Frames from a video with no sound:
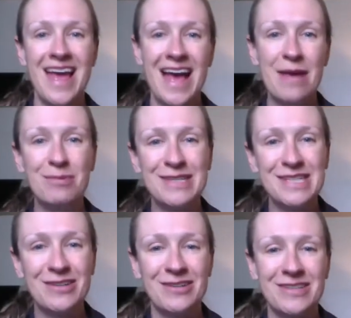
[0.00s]
Hi, boys
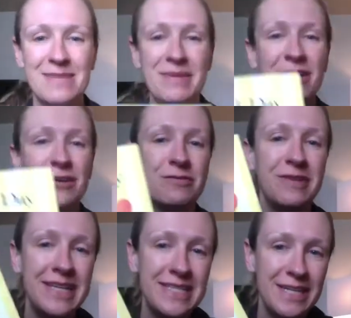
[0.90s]
and girls. I'm here to
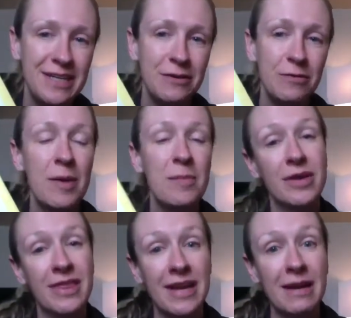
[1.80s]
read to you a
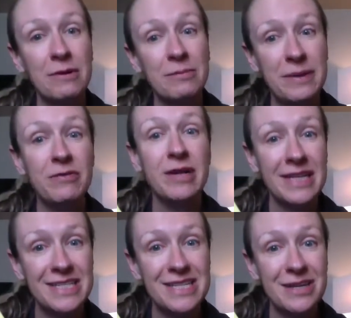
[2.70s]
book that I would be
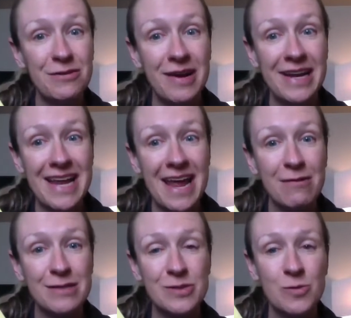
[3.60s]
reading to you right
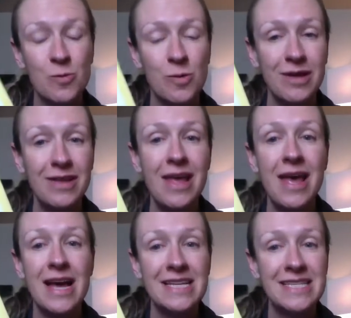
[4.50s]
now in school,
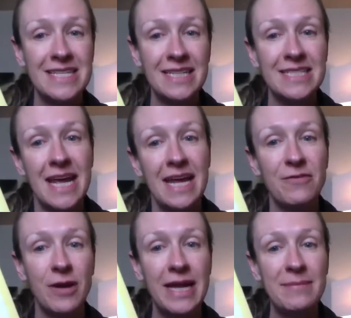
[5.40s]
A Sick Day
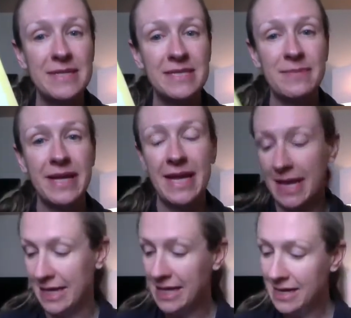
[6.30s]
for Amos
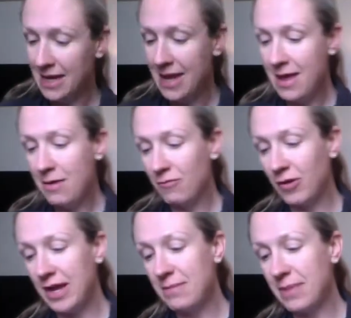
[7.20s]
McGee,
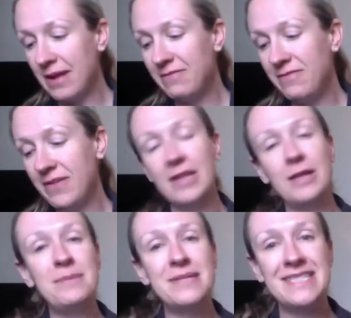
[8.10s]
written by
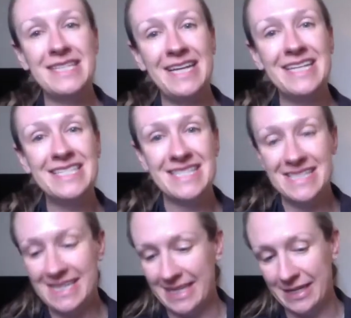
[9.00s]
Philip C.
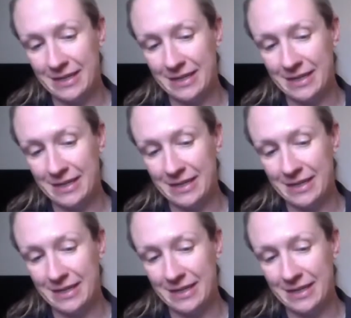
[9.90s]
Stead.